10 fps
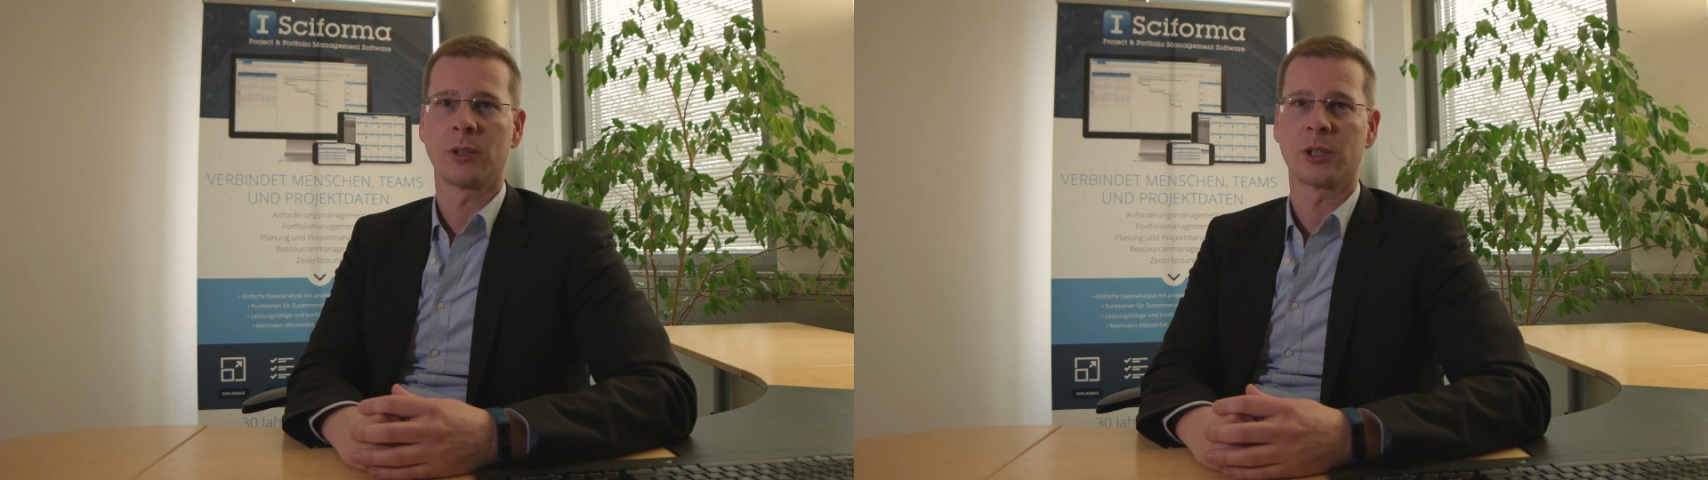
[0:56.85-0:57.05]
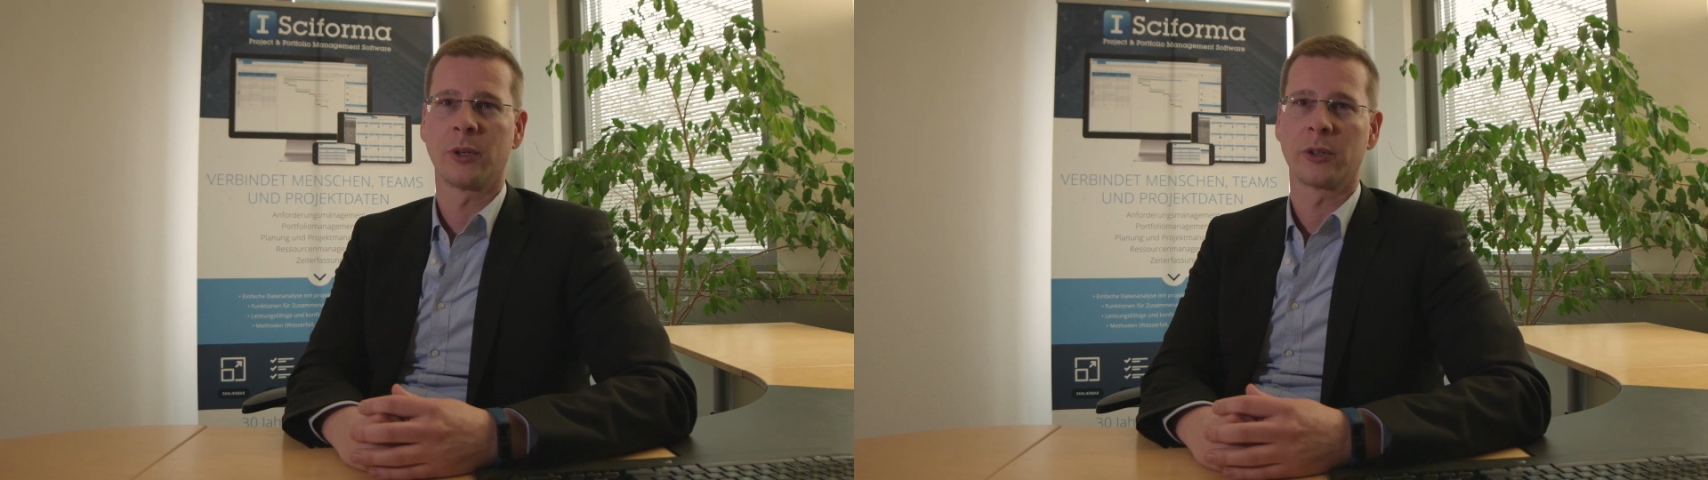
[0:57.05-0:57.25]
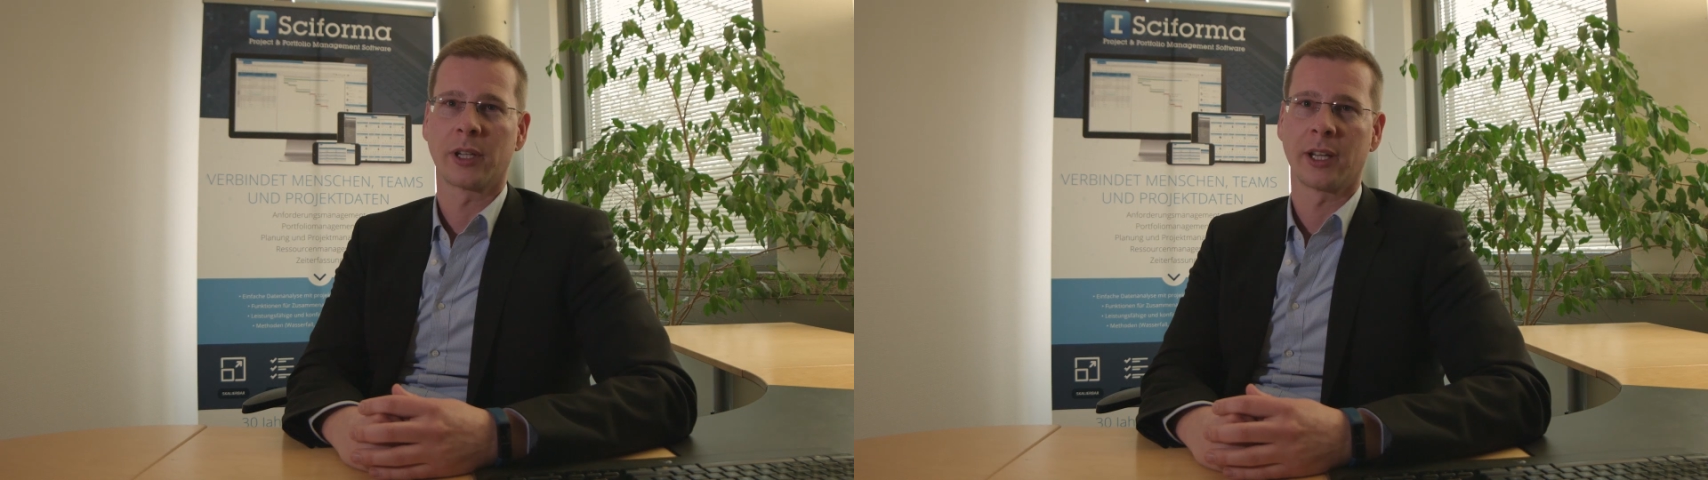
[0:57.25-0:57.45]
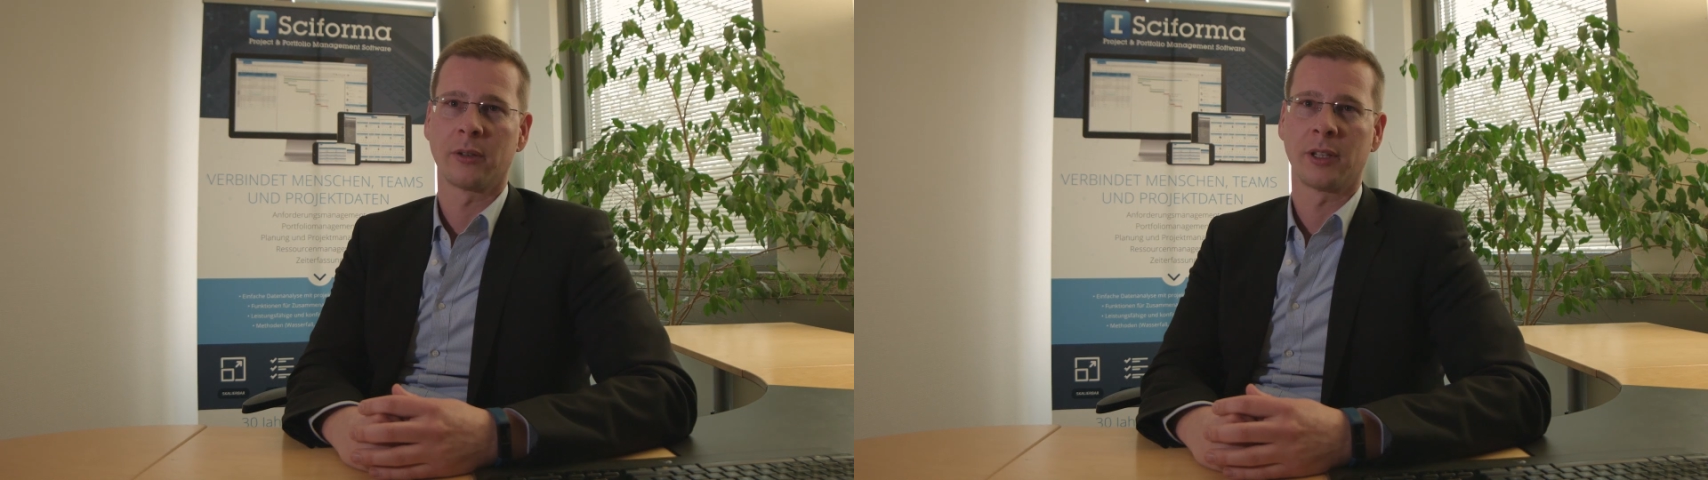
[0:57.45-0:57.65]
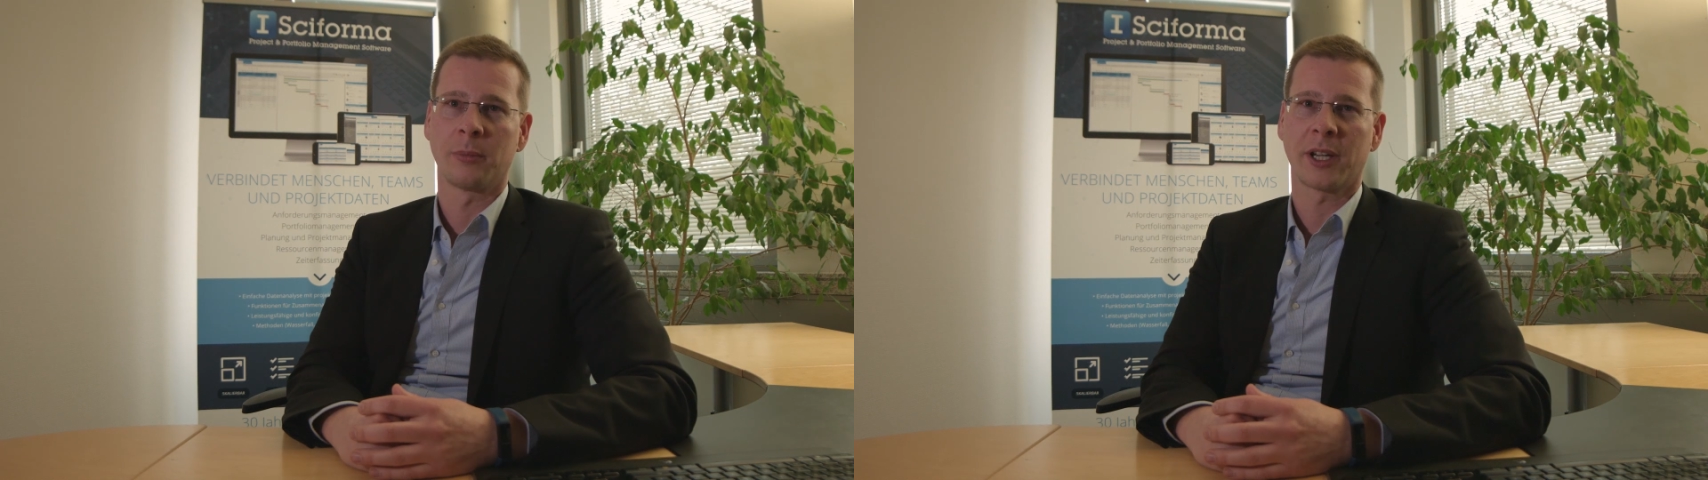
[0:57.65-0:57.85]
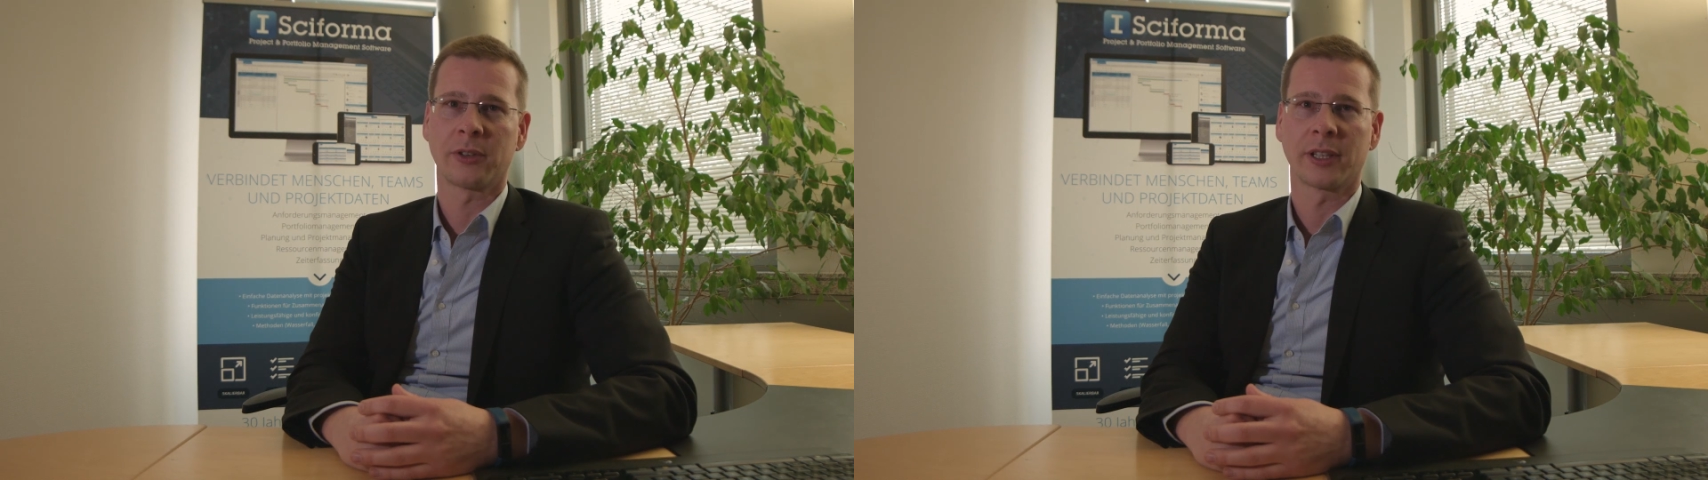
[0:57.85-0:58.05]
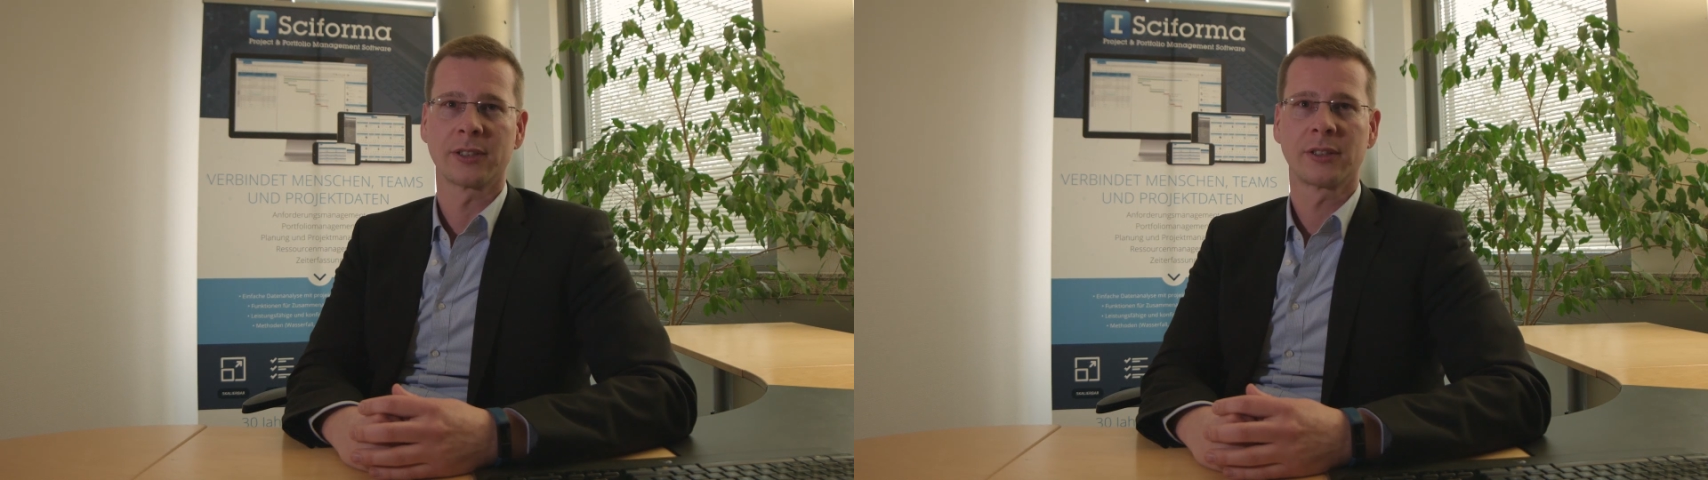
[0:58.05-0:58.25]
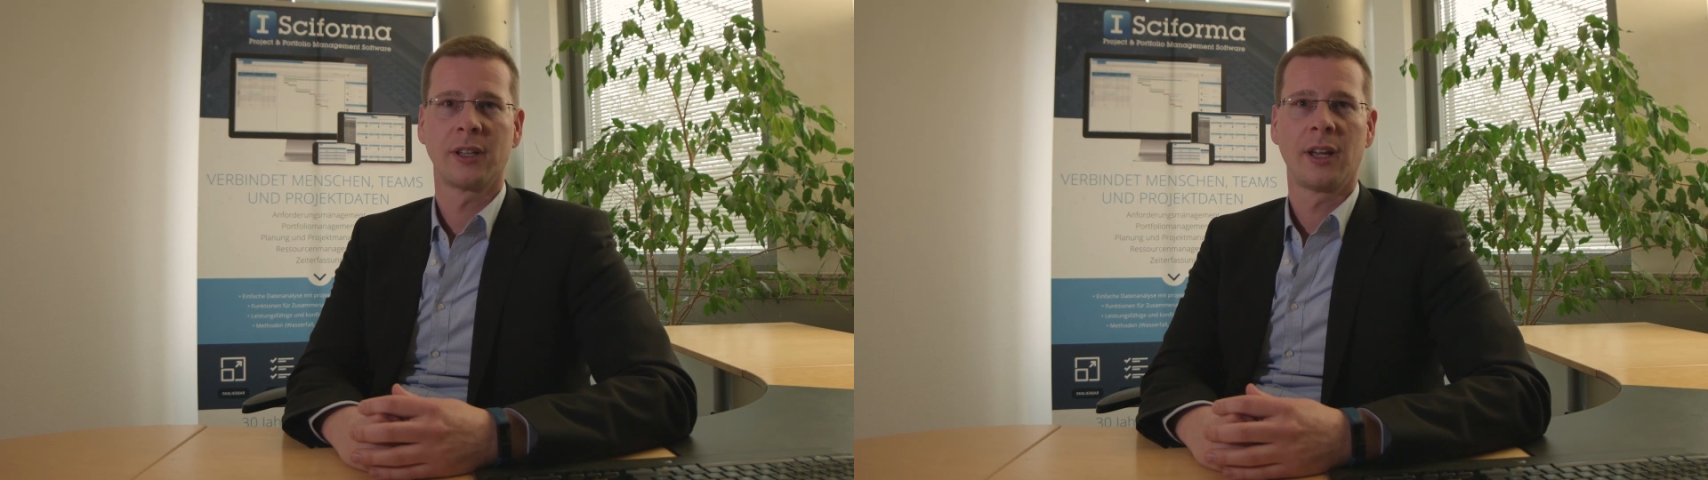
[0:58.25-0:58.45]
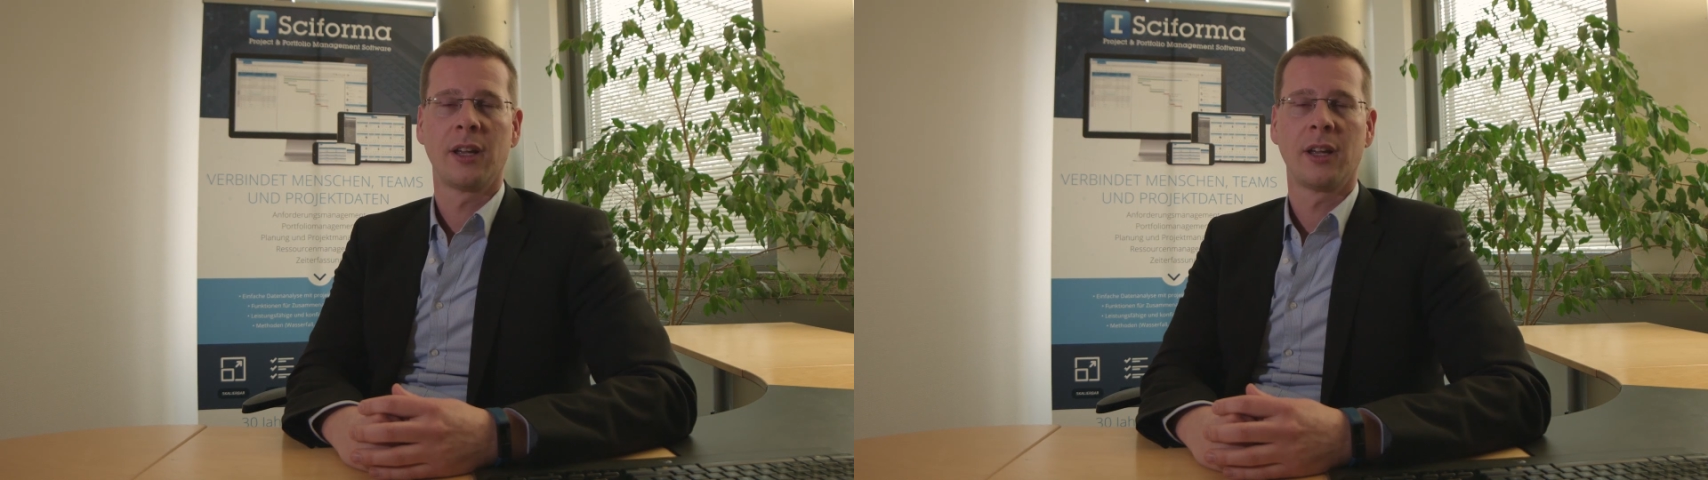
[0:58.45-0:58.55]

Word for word: which we schedule in Matrix.